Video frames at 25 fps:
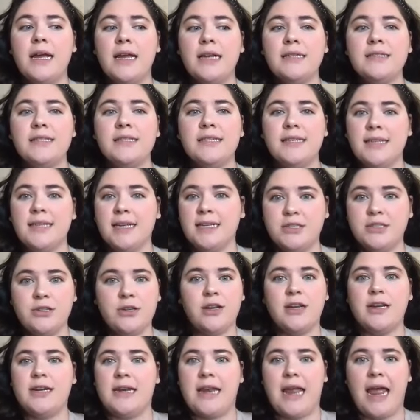until I
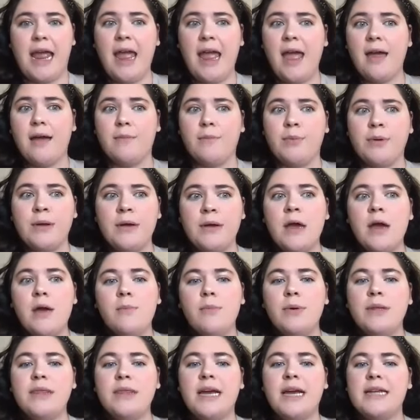took a nap.
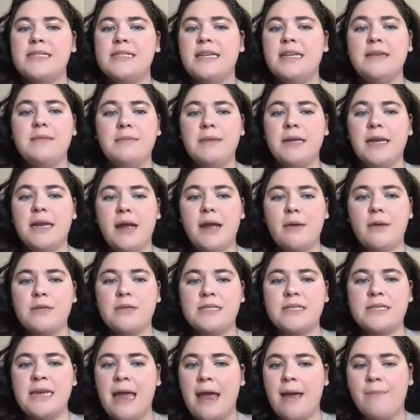But that didn't mean I
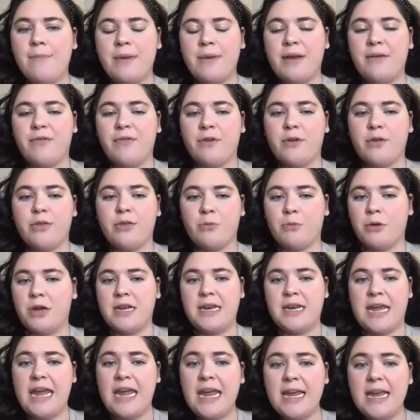was napping for
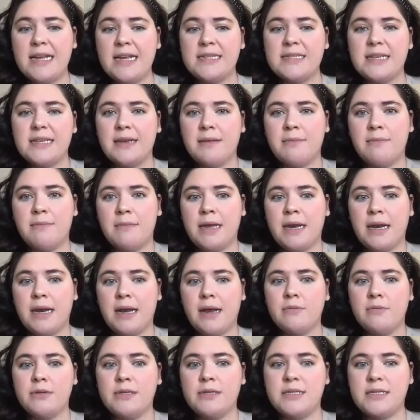3 days. It meant
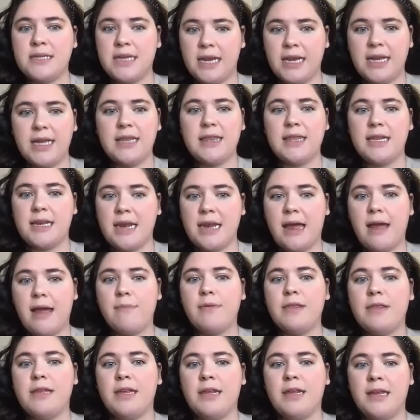I was taking the
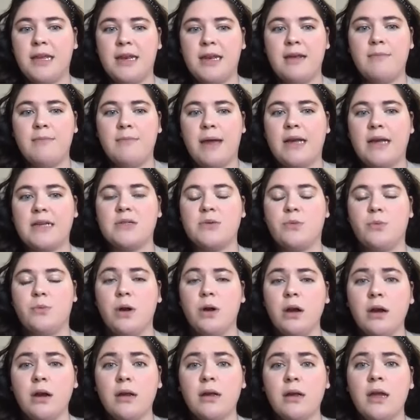nap and then getting back to
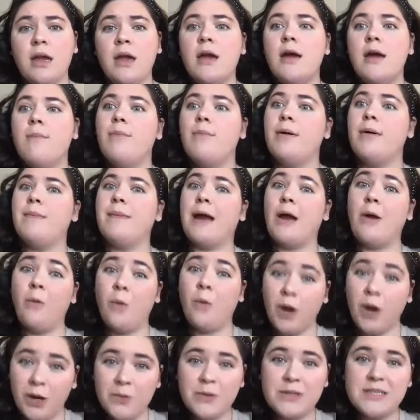work. But my
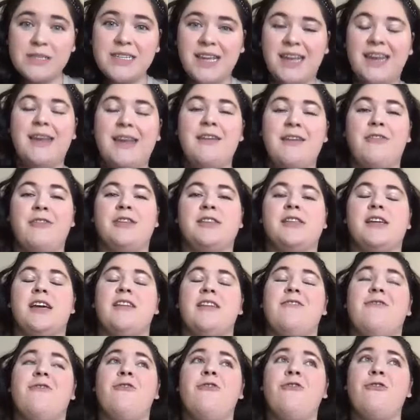work was getting
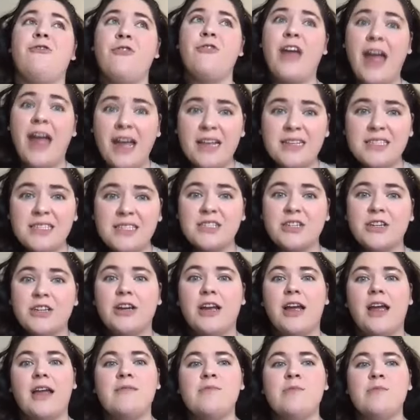done
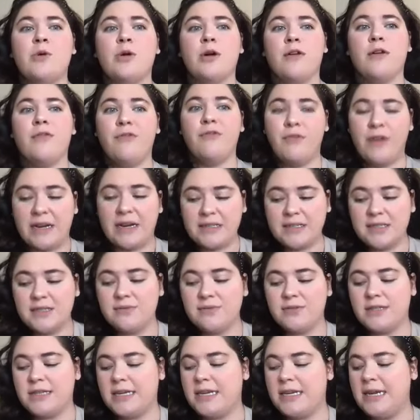faster and more
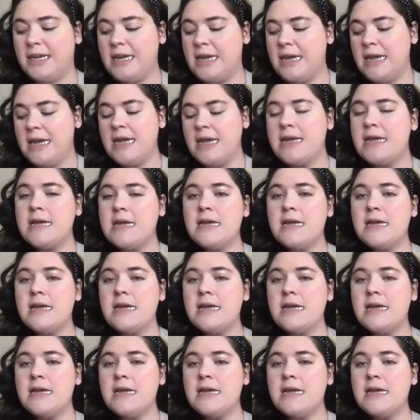effectively